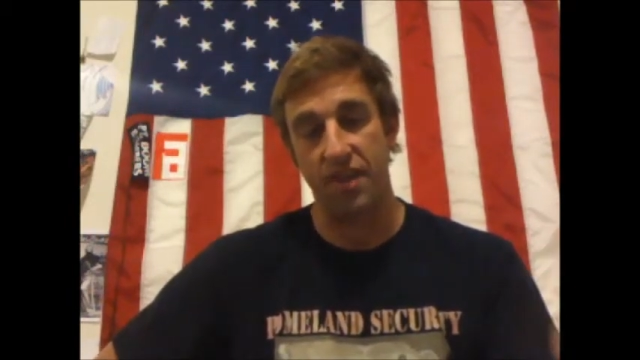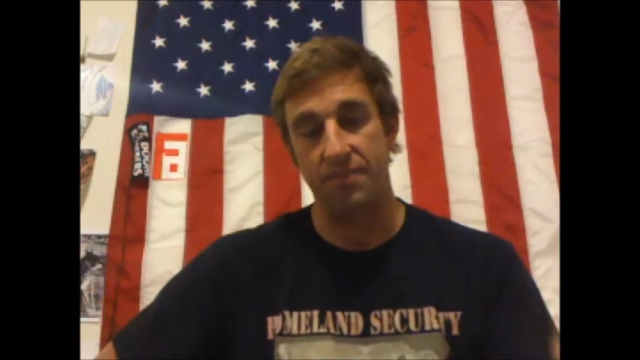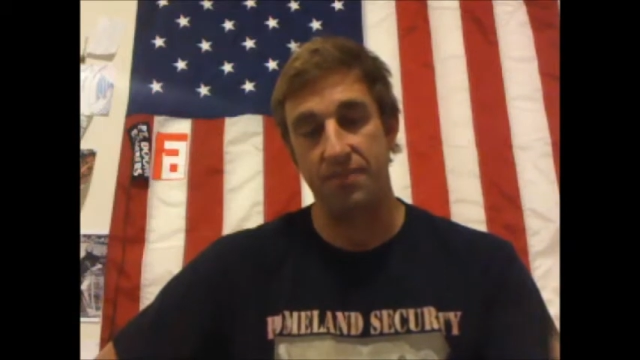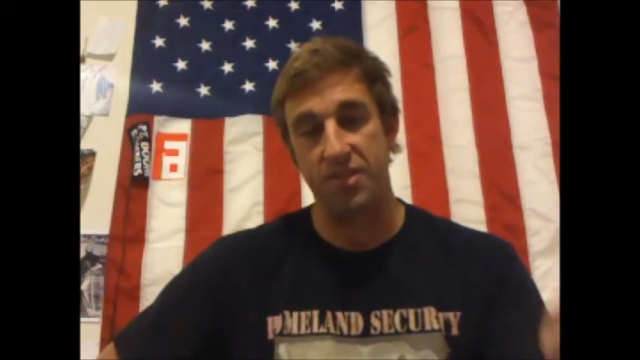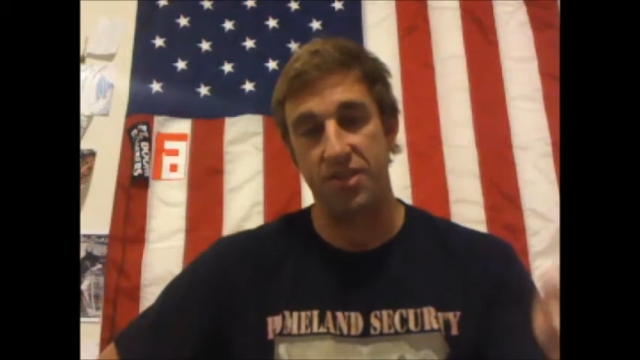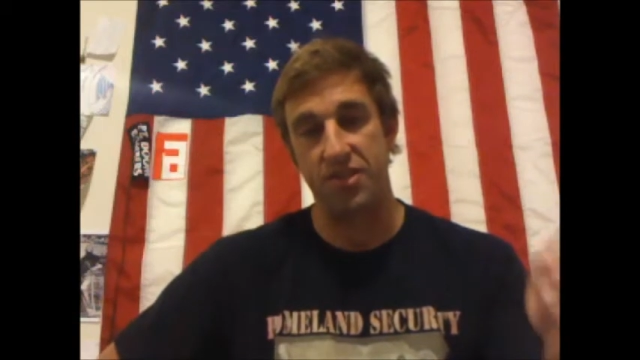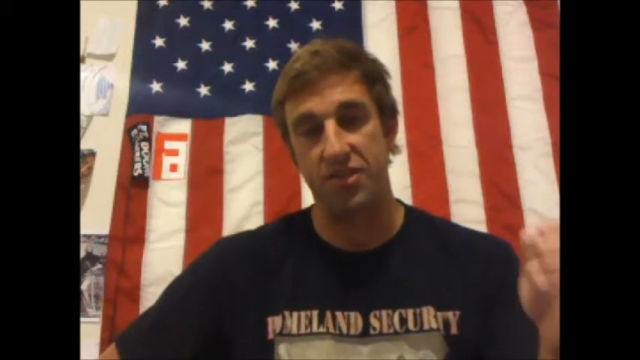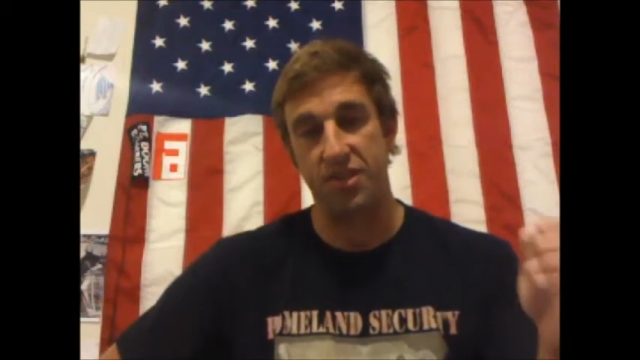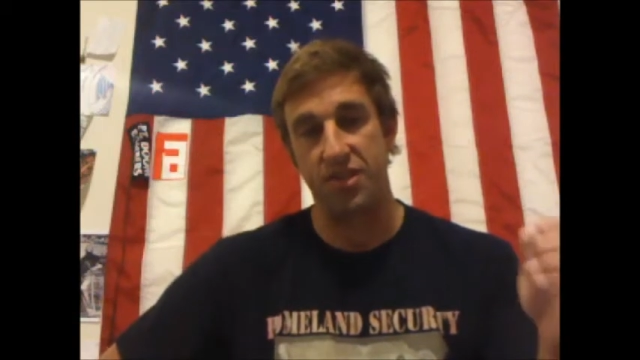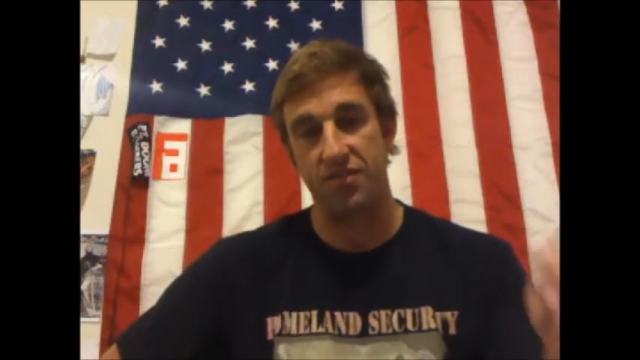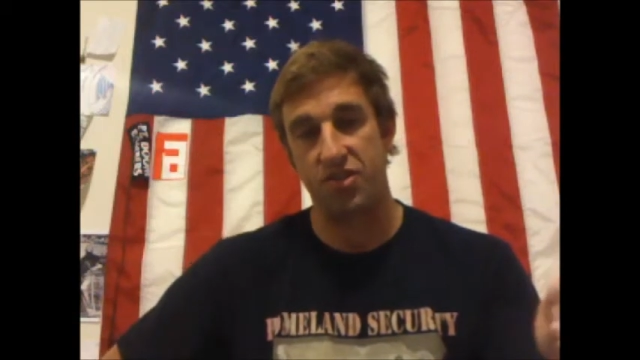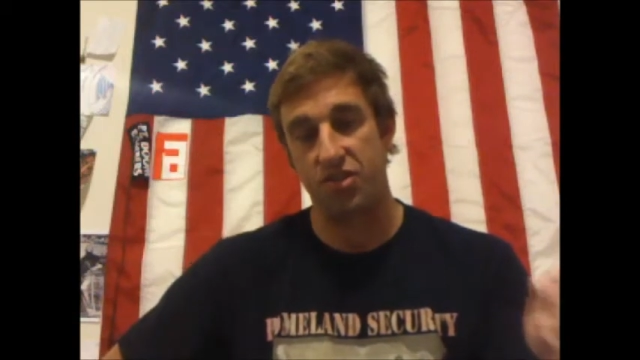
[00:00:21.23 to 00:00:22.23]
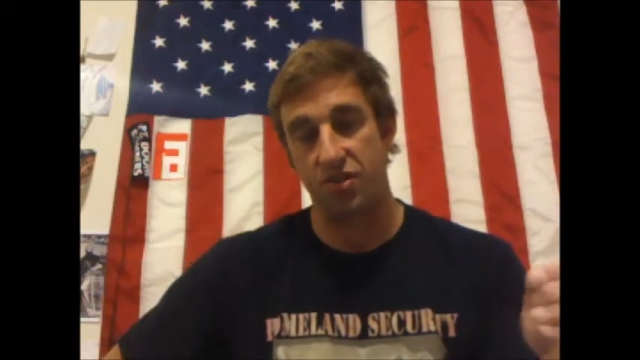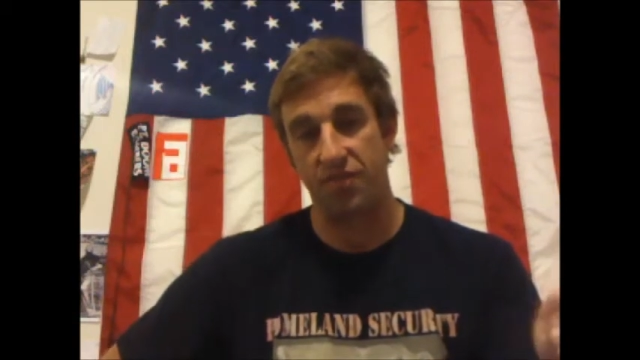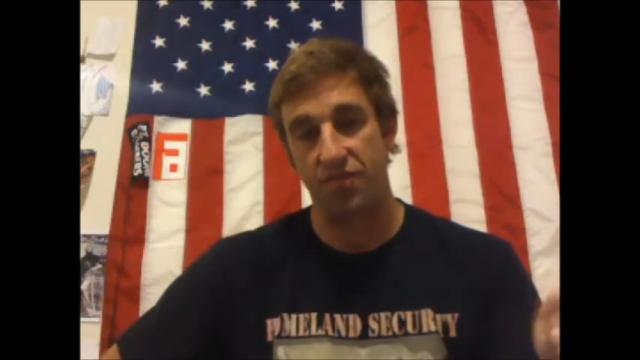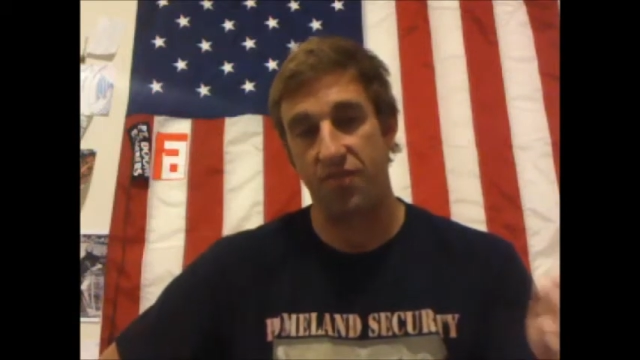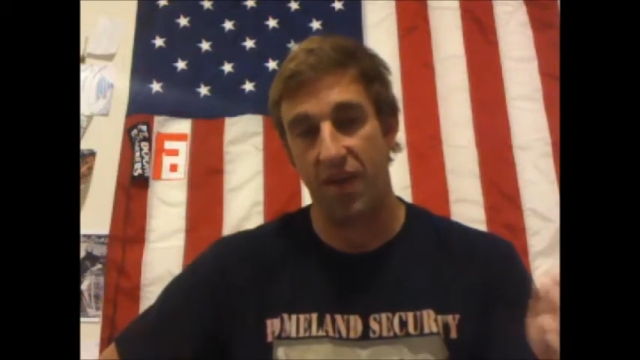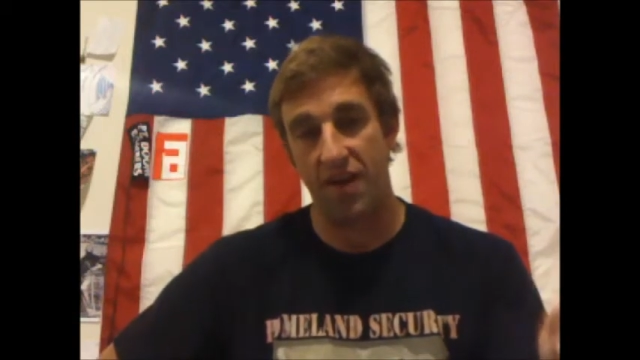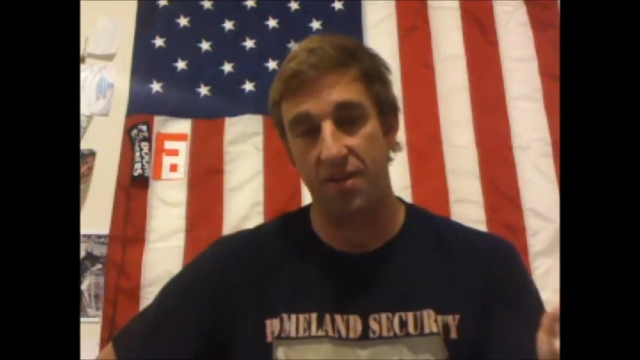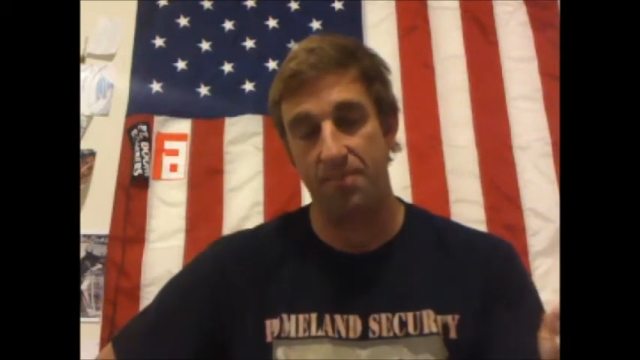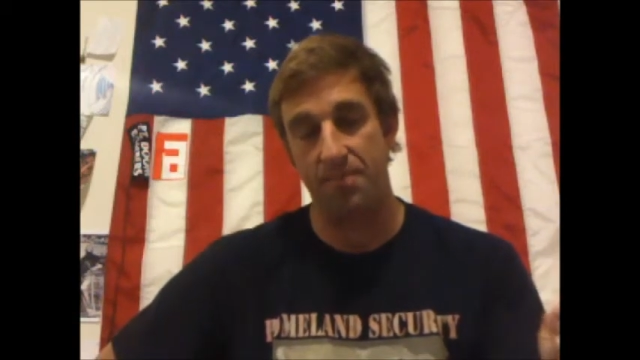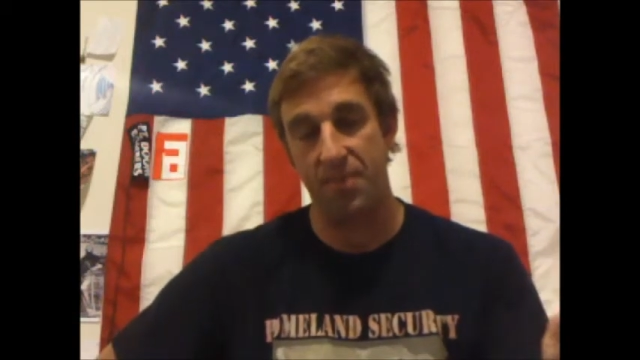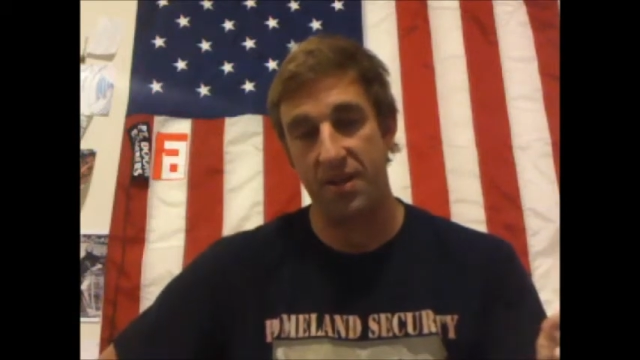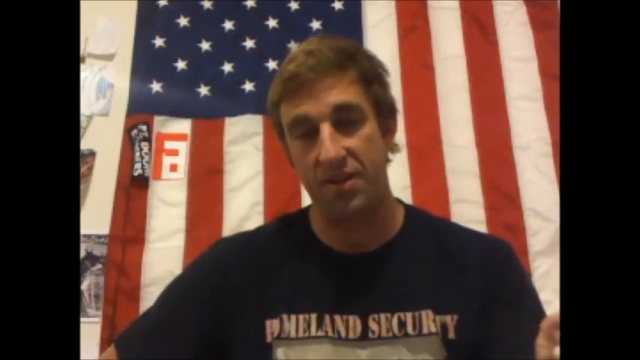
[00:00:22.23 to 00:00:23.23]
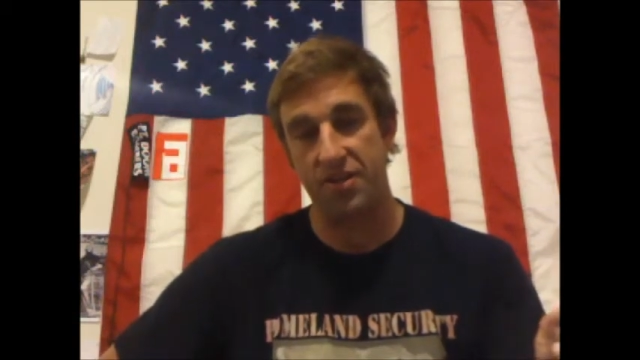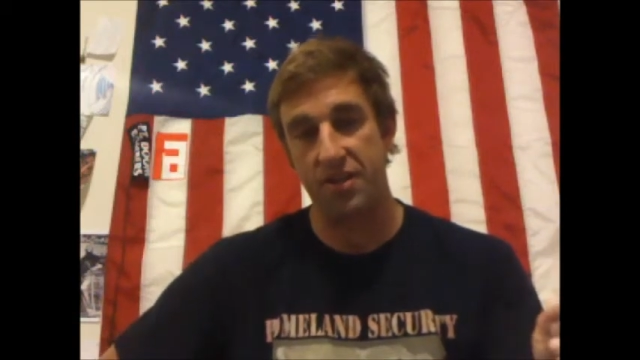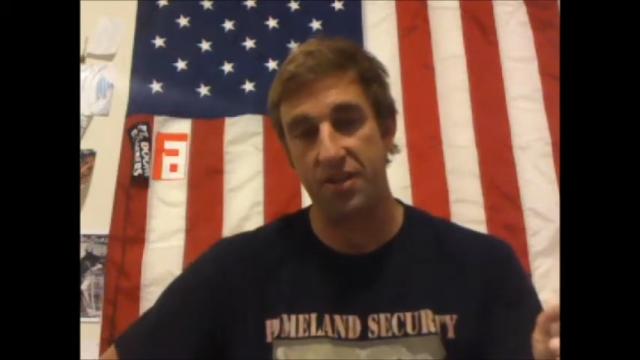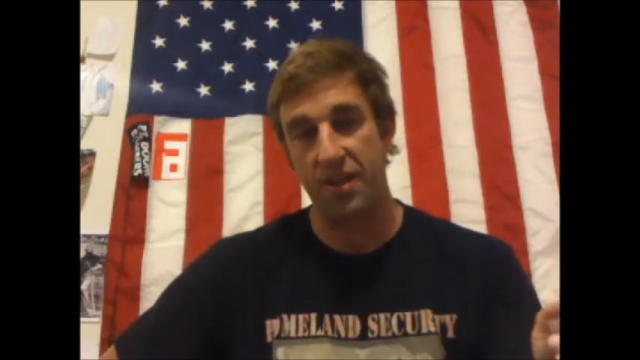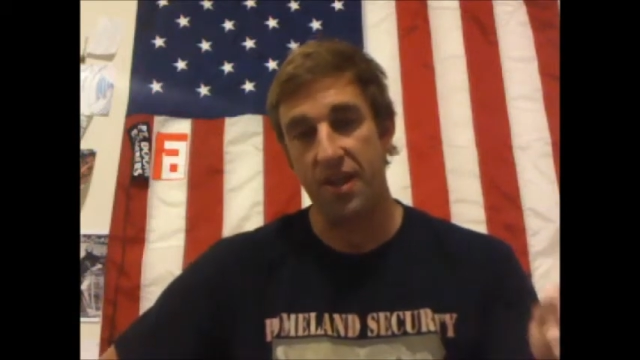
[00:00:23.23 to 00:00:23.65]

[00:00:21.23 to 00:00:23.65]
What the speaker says: images of Surf Rider Beach